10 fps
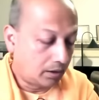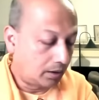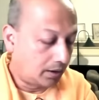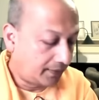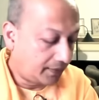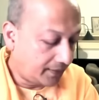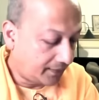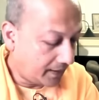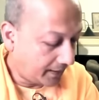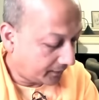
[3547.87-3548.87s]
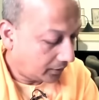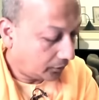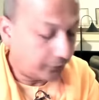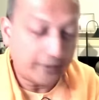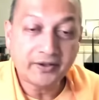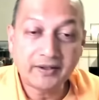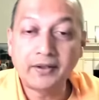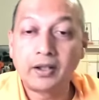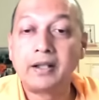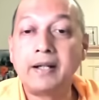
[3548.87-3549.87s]
he says next. So, first
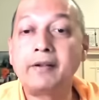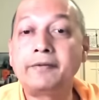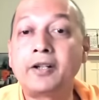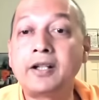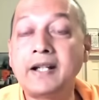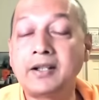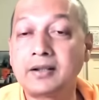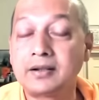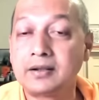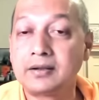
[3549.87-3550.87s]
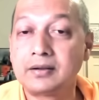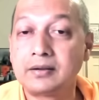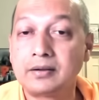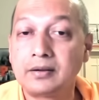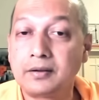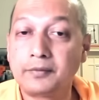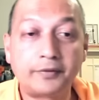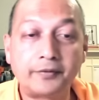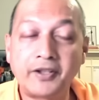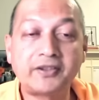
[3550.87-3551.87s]
is, never forget.
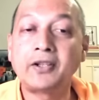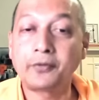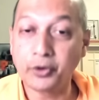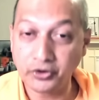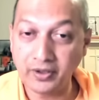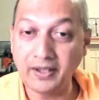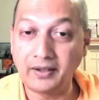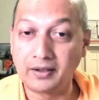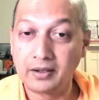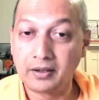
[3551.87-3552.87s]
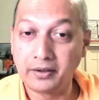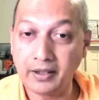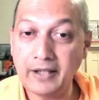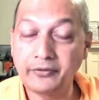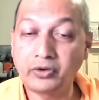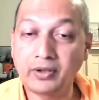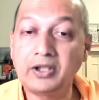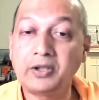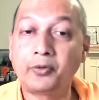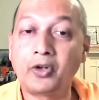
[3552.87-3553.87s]
First is, of course, strength. Derive
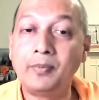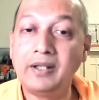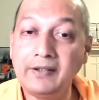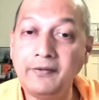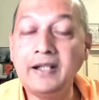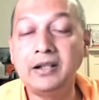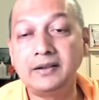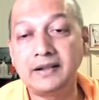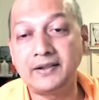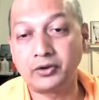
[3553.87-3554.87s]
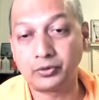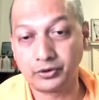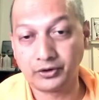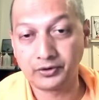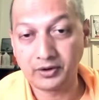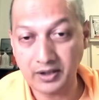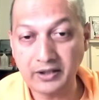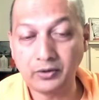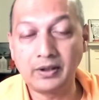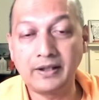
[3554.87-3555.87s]
strength from living these truths.
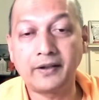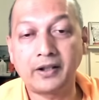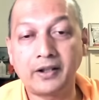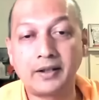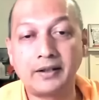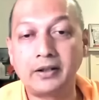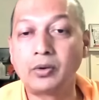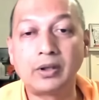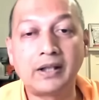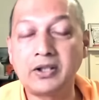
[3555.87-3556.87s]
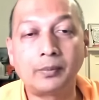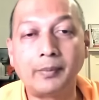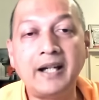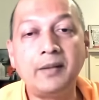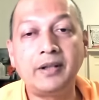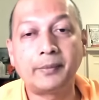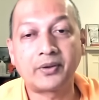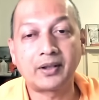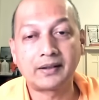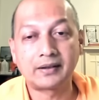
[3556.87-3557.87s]
Try to live accordingly. Don't let your mind be
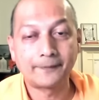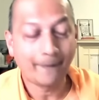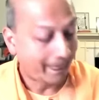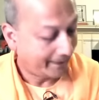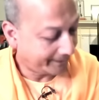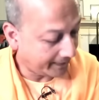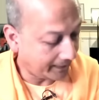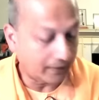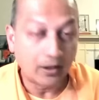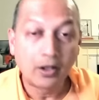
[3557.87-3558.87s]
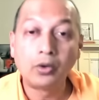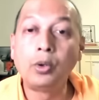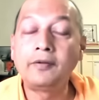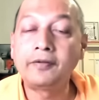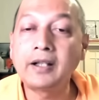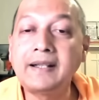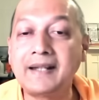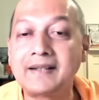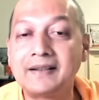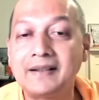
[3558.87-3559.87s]
upset. Second, don't
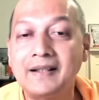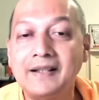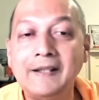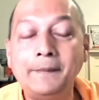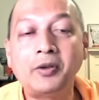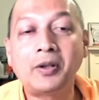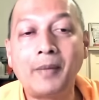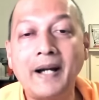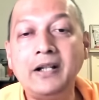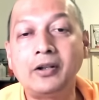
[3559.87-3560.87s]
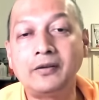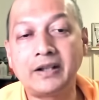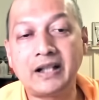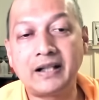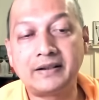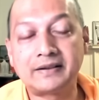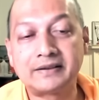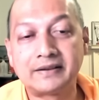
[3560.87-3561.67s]
forget. Keep your mind on Vedanta.